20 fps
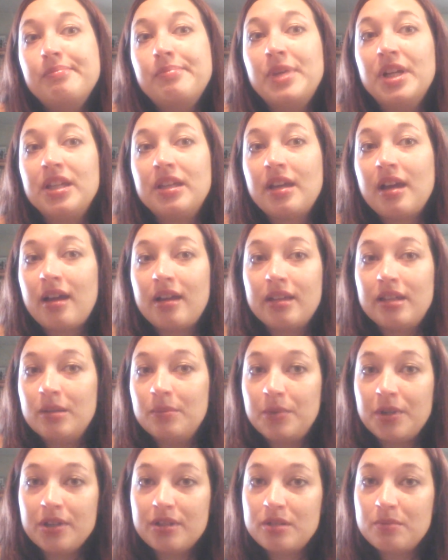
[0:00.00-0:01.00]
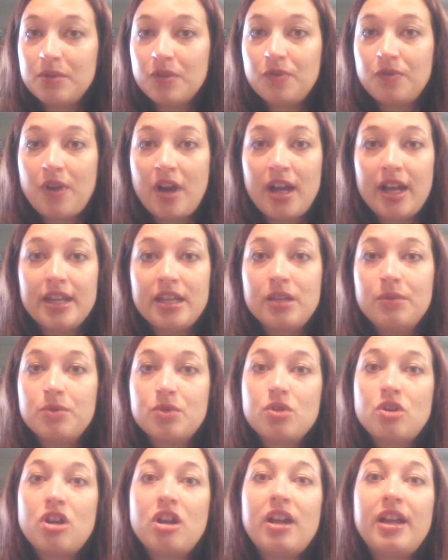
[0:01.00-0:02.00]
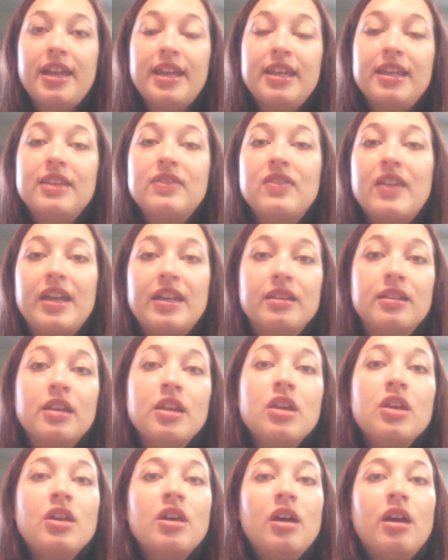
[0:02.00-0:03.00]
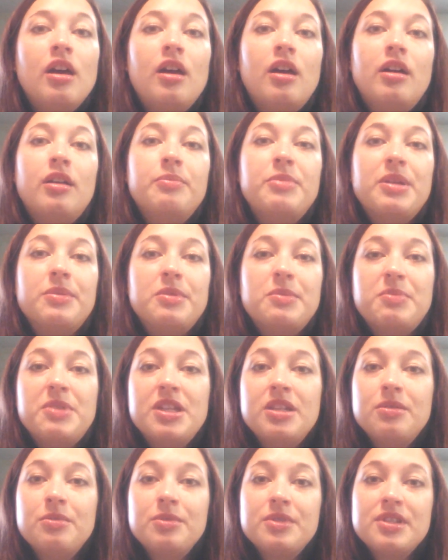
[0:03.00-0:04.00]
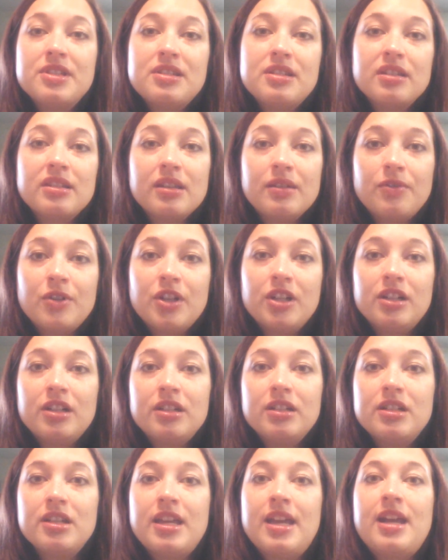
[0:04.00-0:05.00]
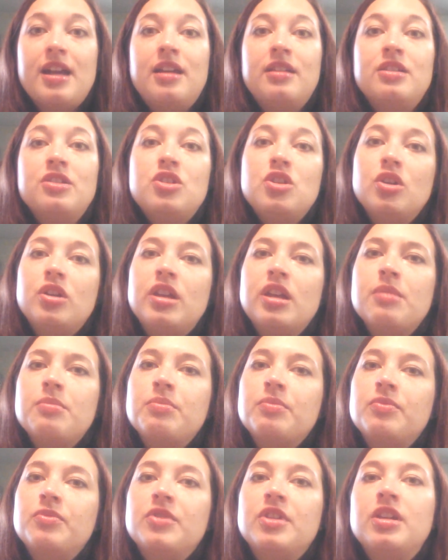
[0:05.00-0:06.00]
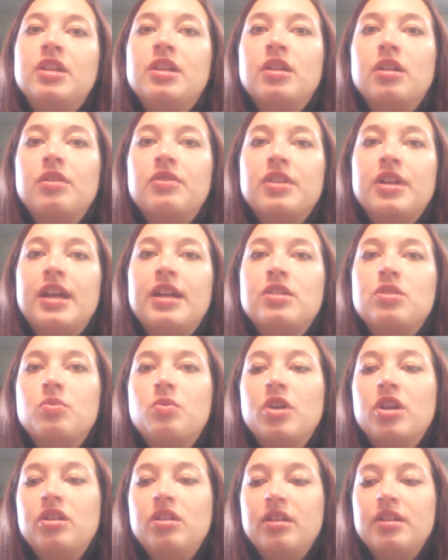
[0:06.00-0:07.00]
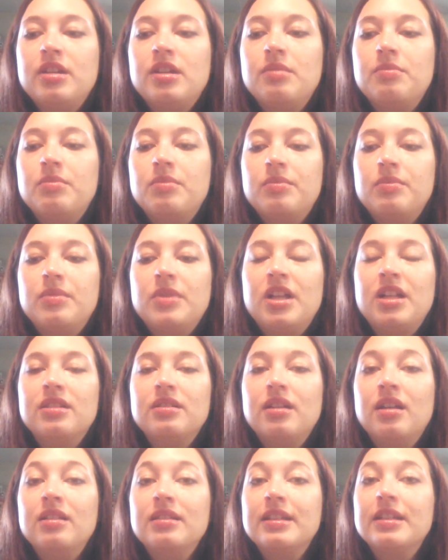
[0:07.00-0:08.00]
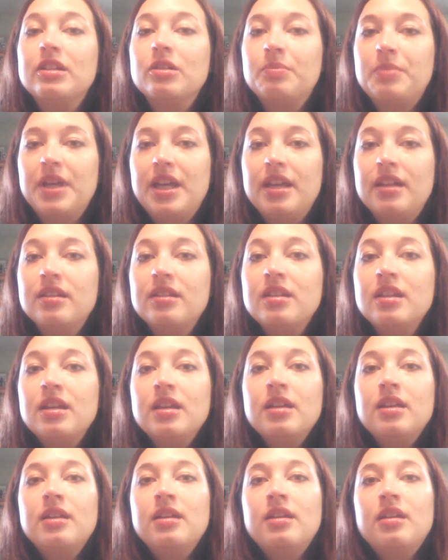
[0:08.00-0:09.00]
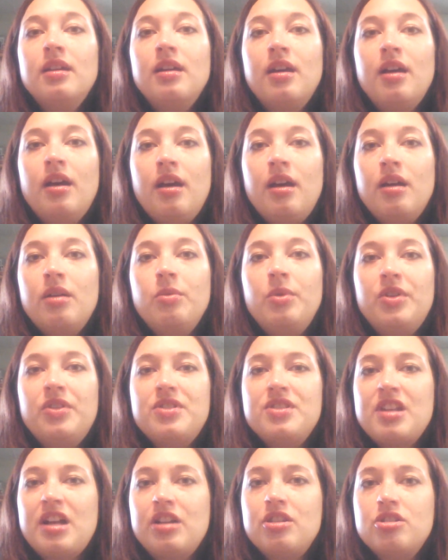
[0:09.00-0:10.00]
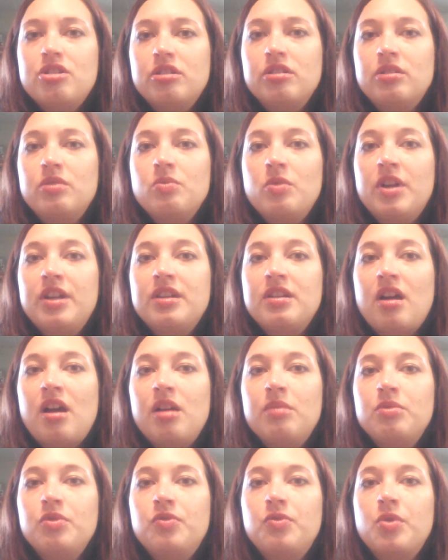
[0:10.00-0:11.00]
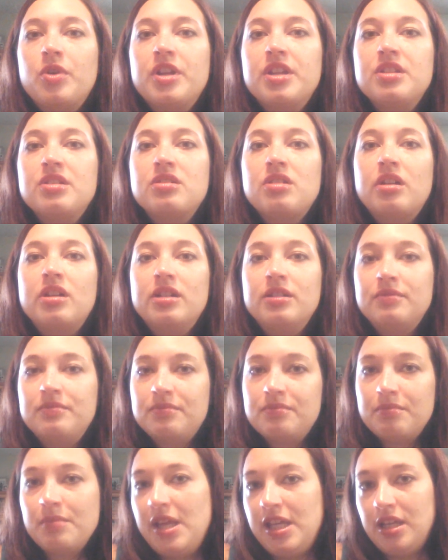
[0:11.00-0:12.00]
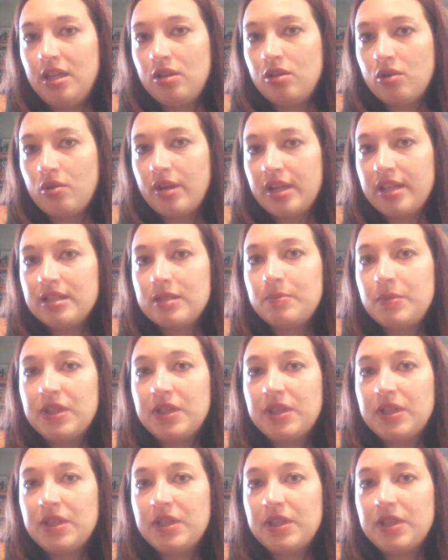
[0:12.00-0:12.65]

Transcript: But yeah, he appeared to be fine. He was crying, and then baby B was delivered, and it took him, you know, they had to work on him a little bit with section and whatnot before he started making noise.